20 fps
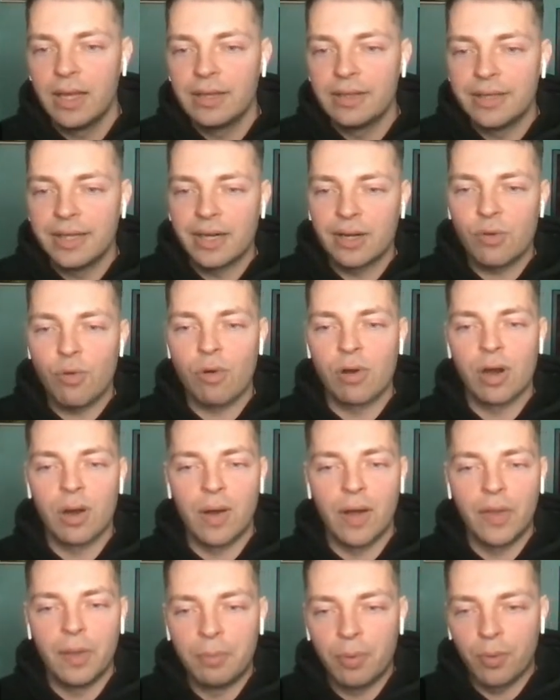Get
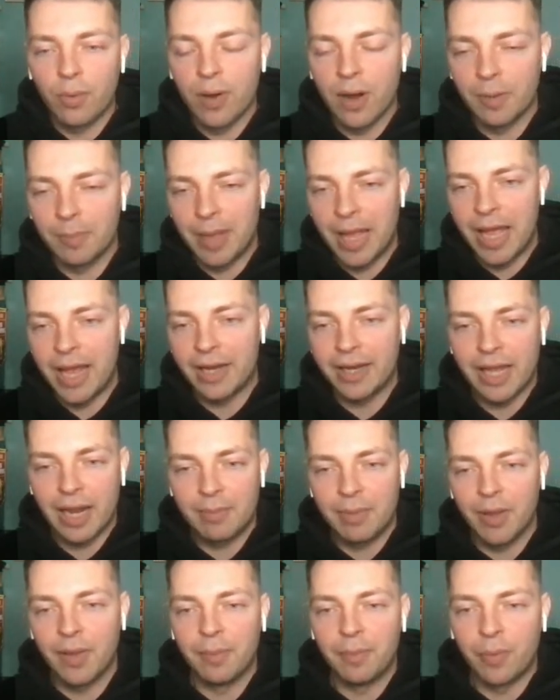Okoro on the board, man. Get
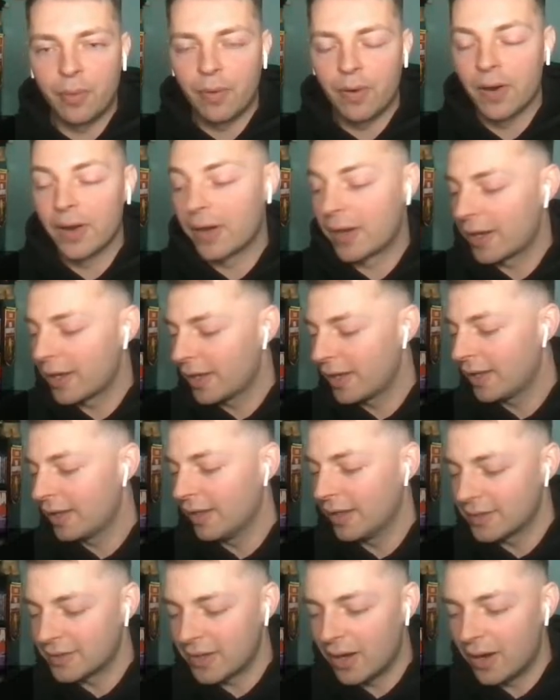him on the board.
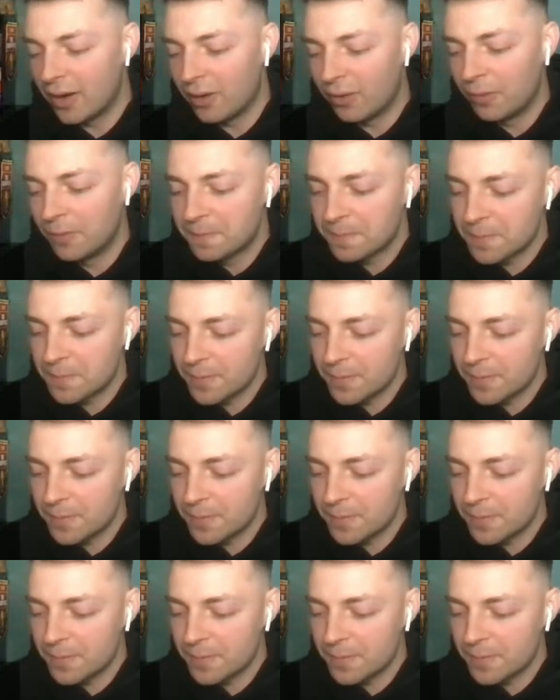Let's go.